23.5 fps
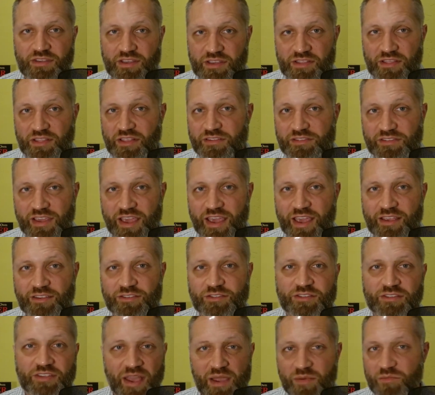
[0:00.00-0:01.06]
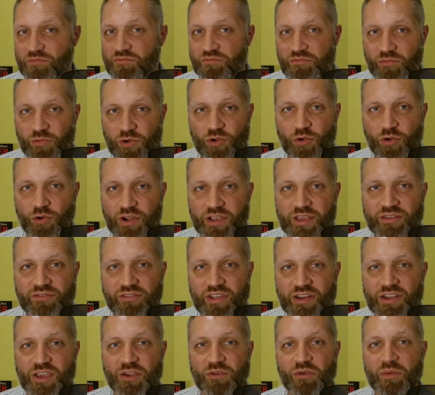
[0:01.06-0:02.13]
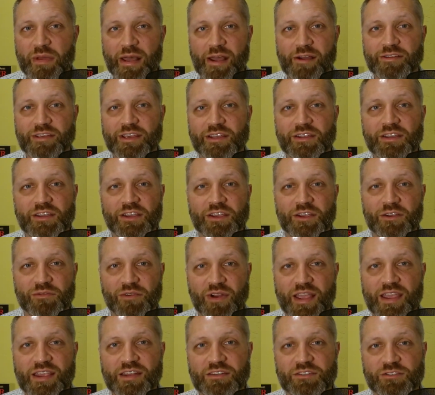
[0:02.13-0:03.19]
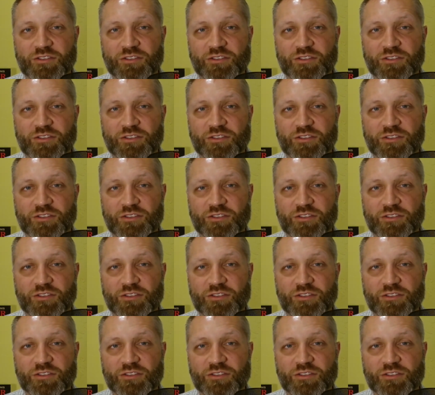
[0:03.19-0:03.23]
in this case, I'm recording a video about it, right?